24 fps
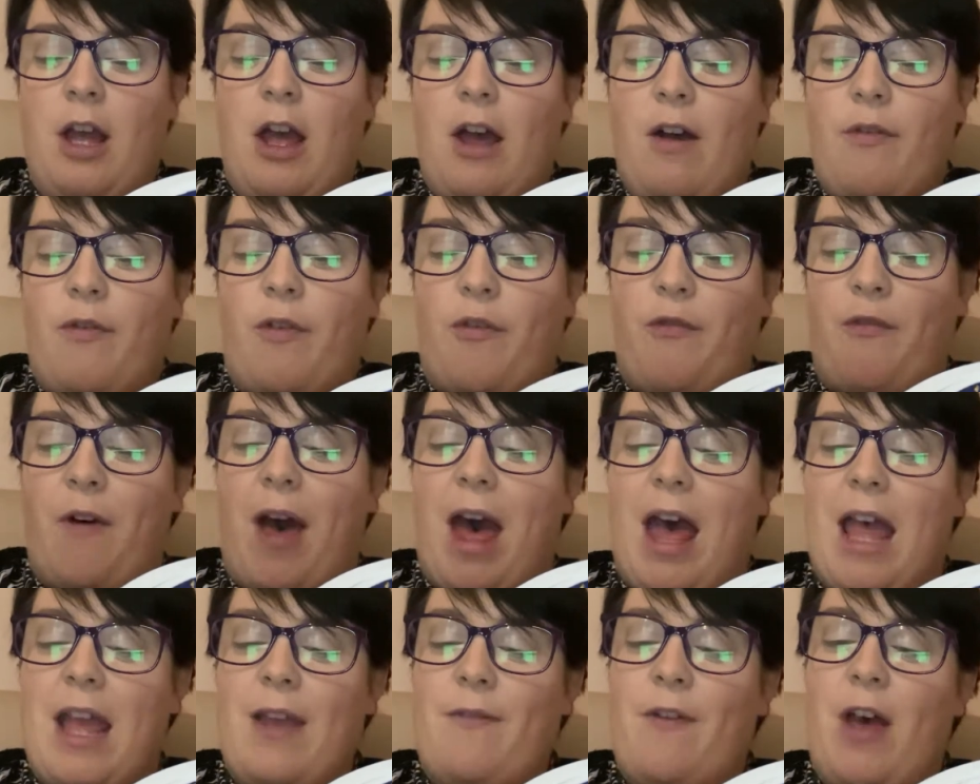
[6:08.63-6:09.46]
For
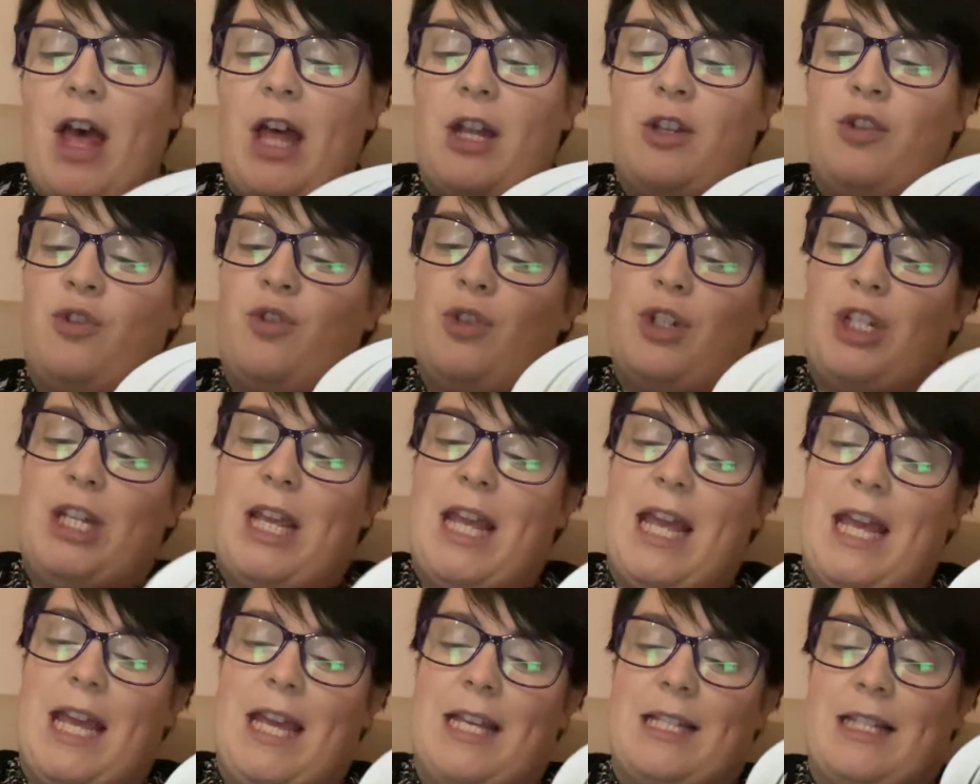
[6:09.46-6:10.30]
500
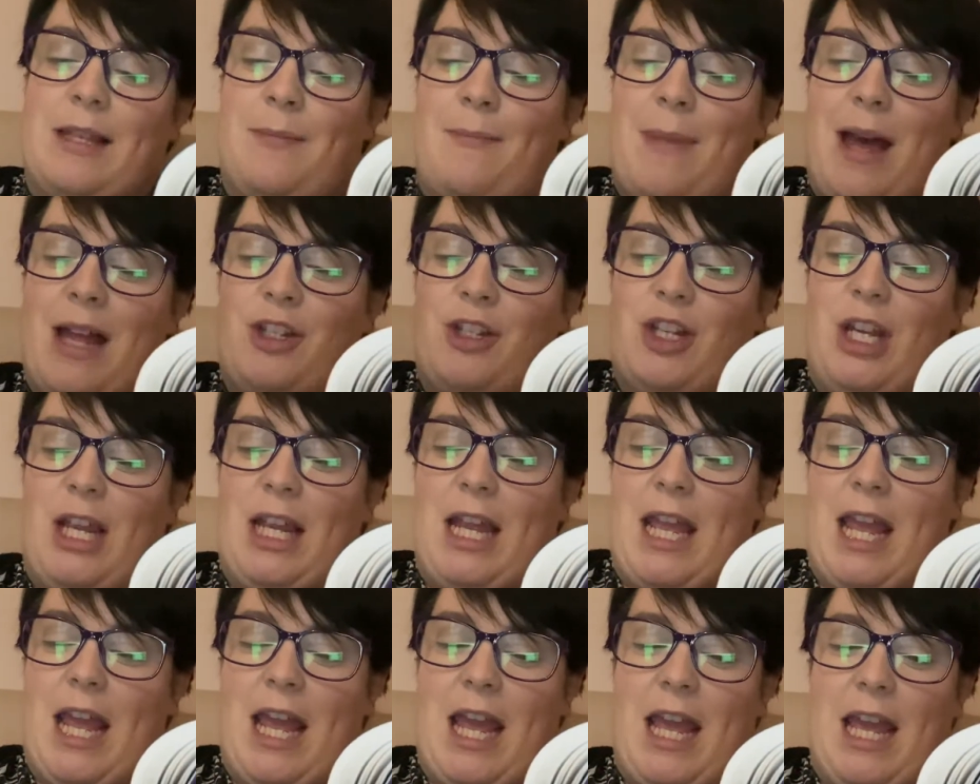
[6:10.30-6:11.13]
years, the magic
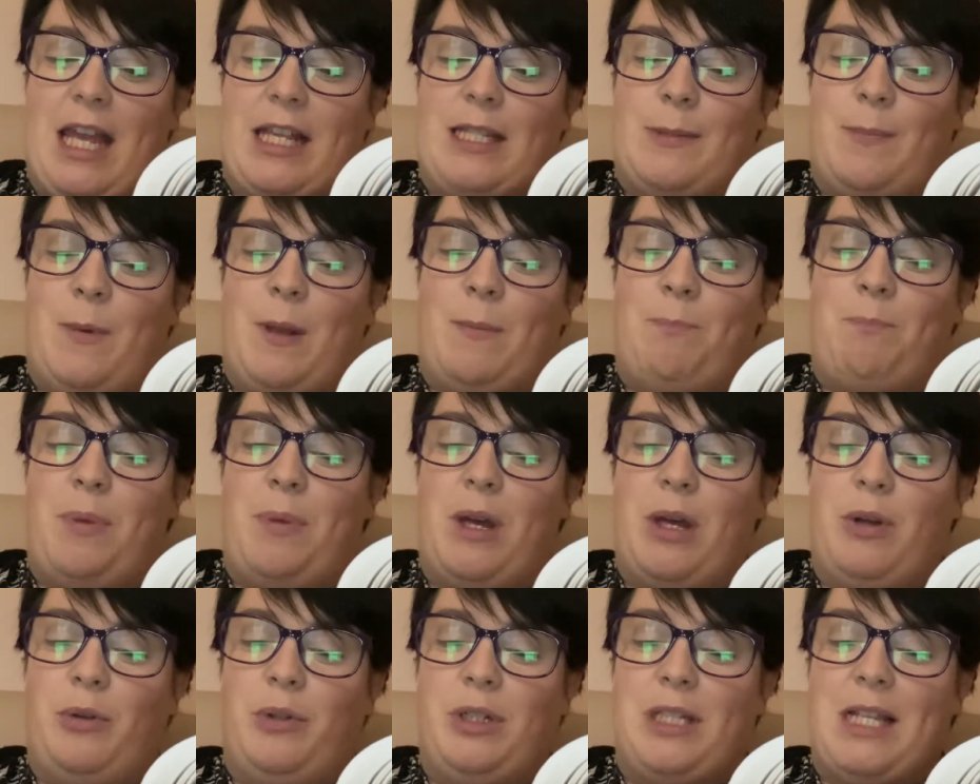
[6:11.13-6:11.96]
here has been
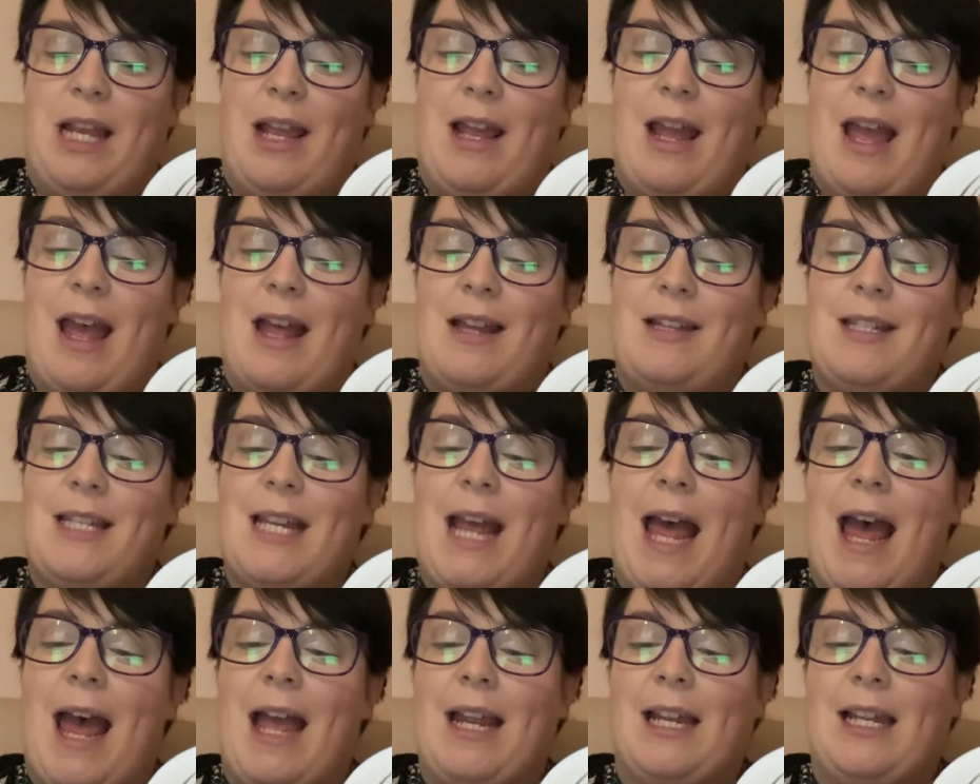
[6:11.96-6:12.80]
building and
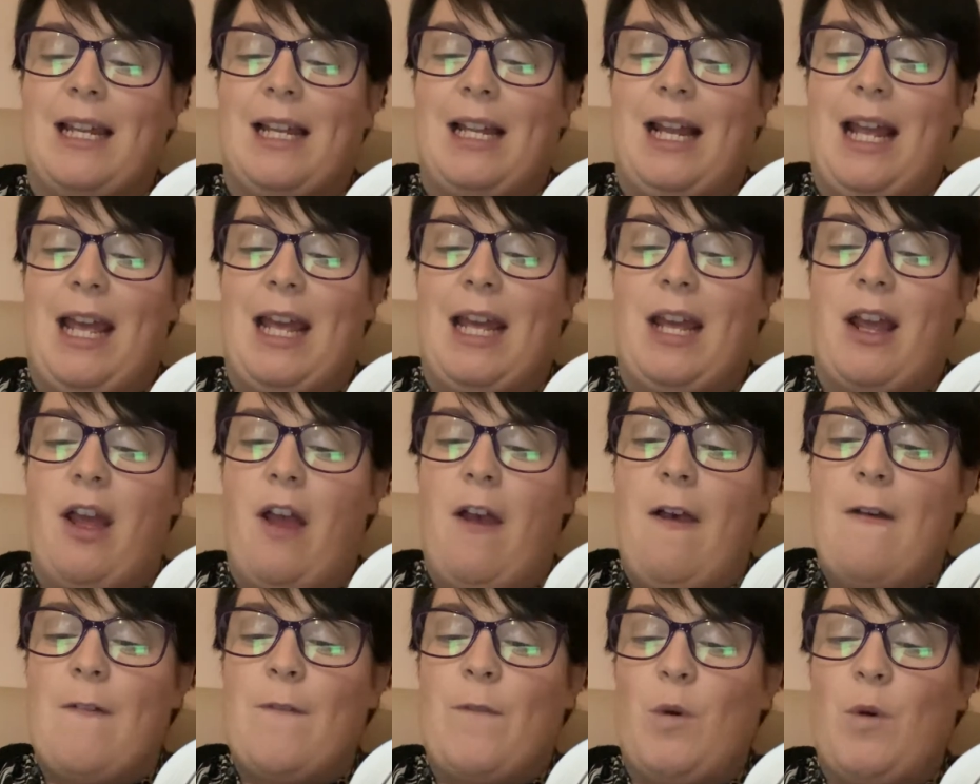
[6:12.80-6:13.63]
tangling,
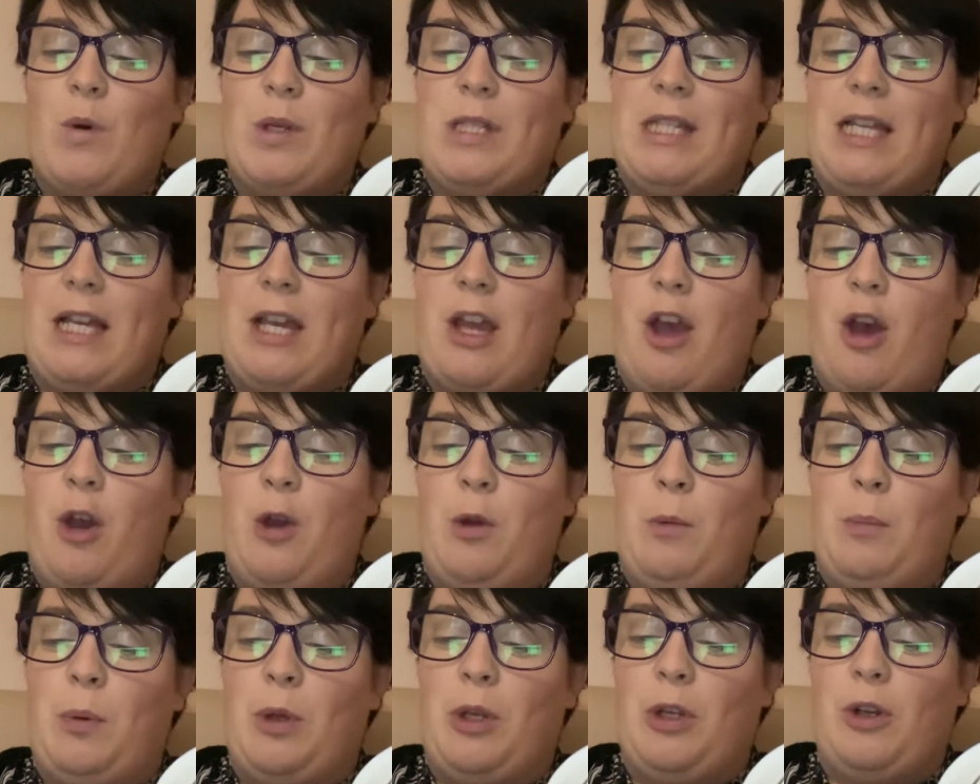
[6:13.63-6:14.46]
forcing
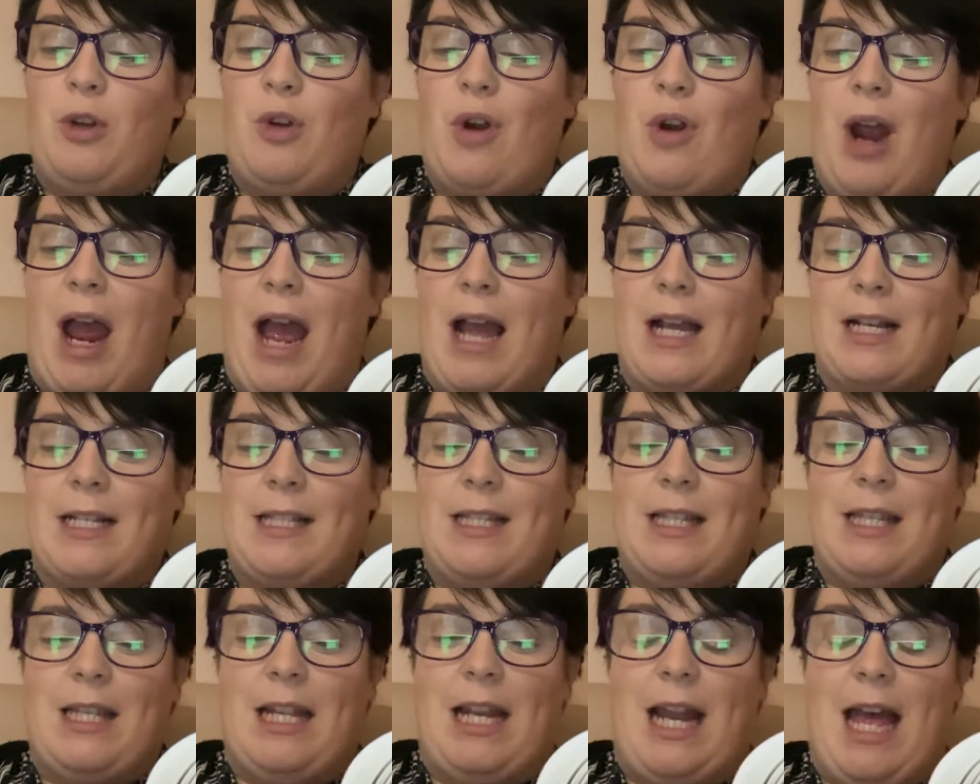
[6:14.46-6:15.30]
open cracks
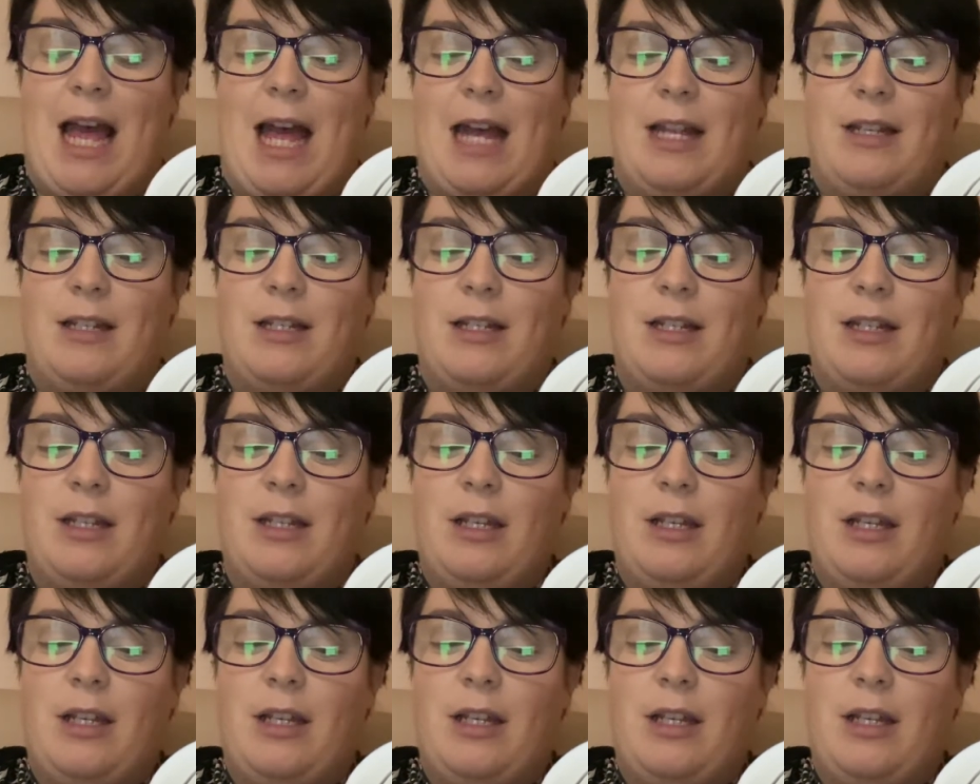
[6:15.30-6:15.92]
in the land.